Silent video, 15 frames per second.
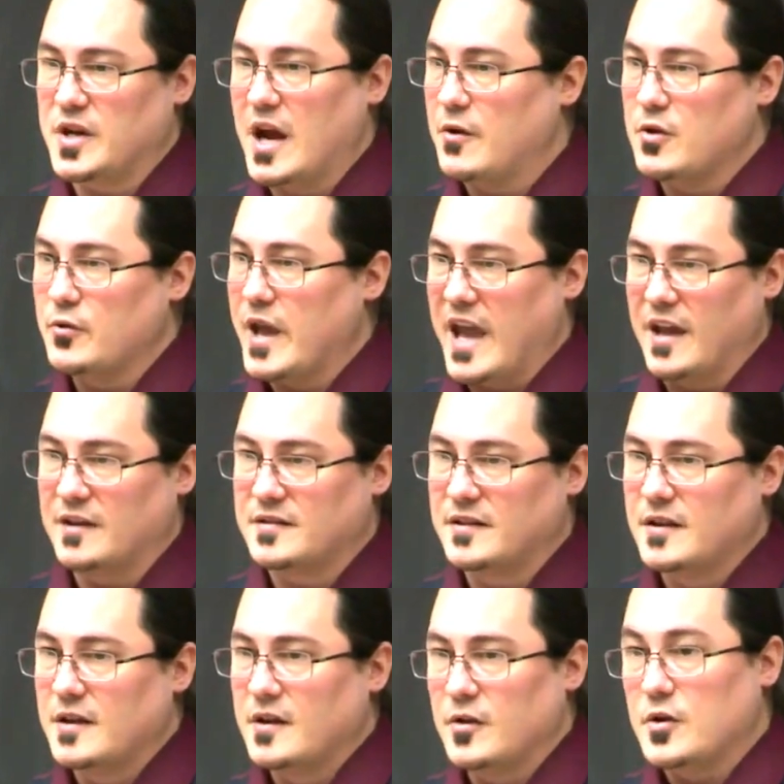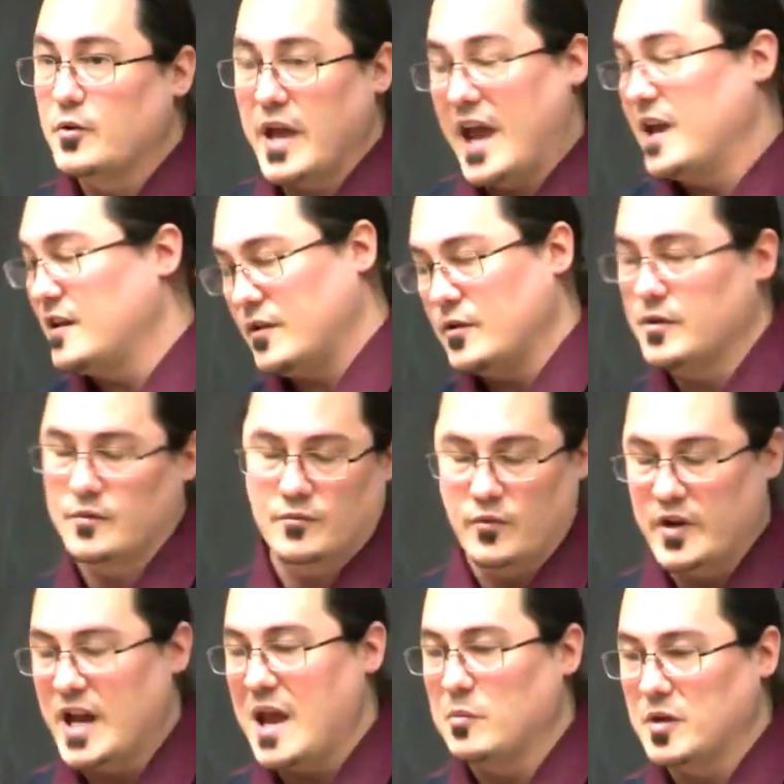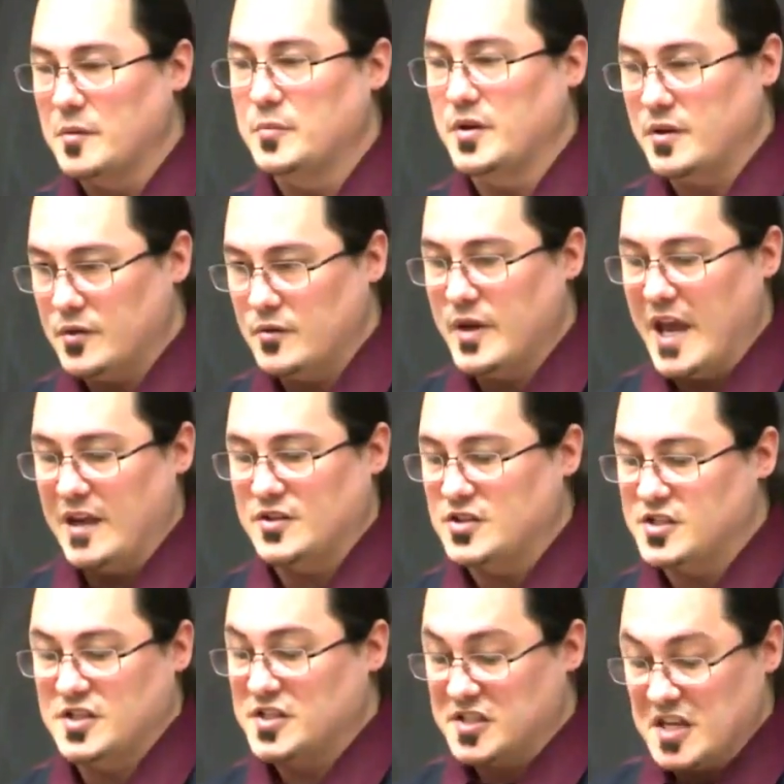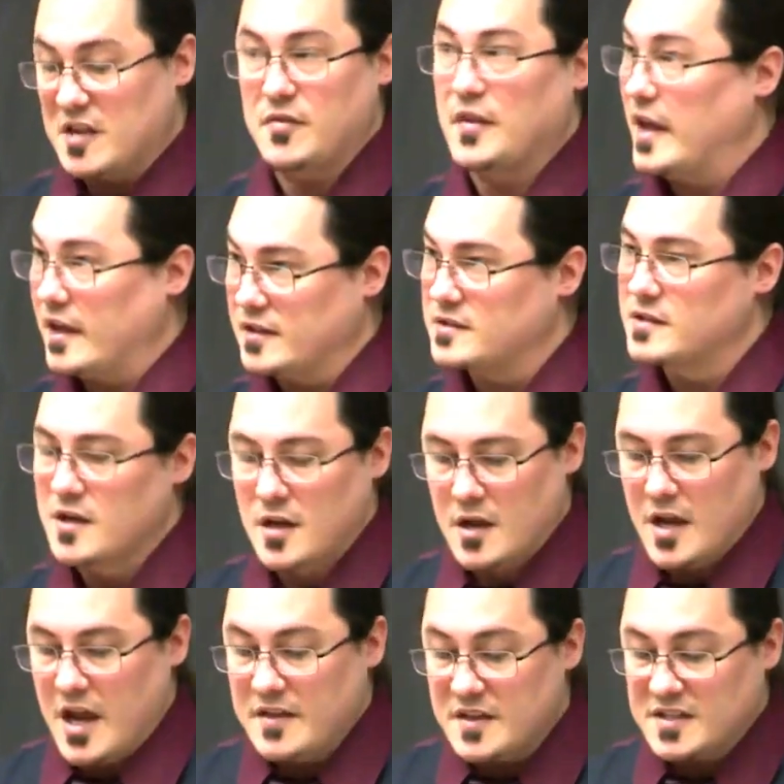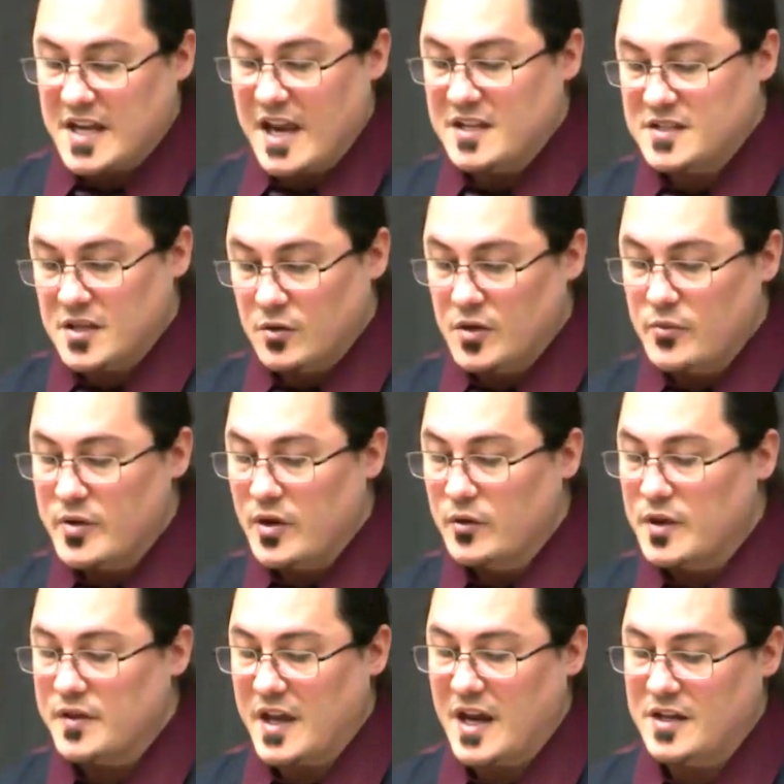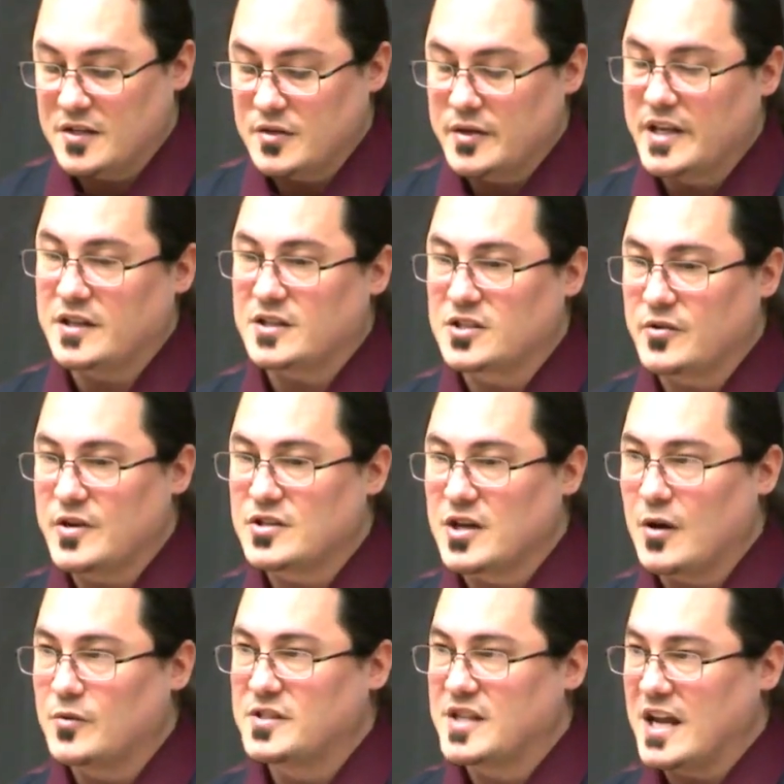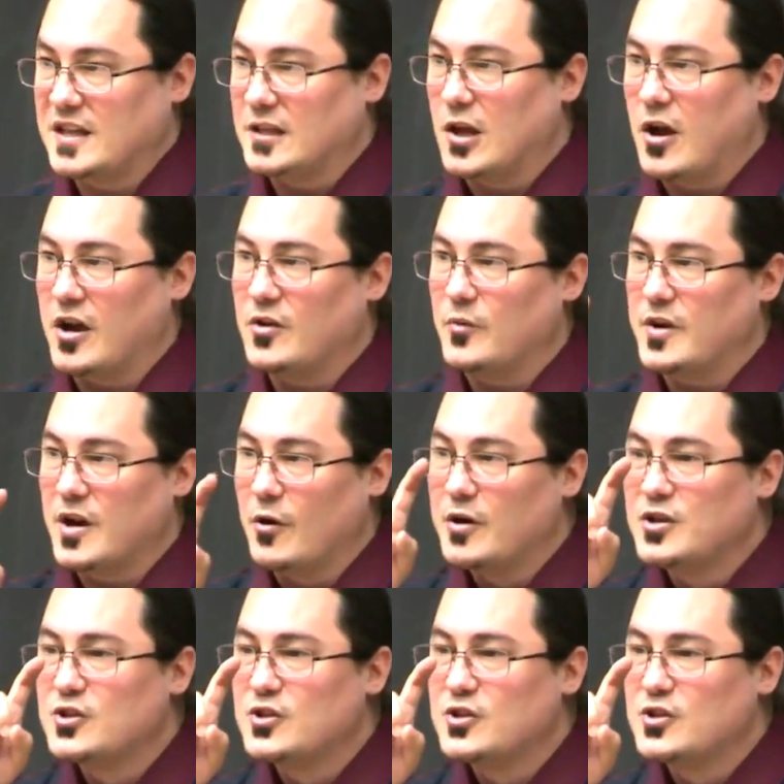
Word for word: where now you can't, you can you can re-enable it, but you can't just see things. In this case, the only, only thing I had to do to get the screenshot was take the login window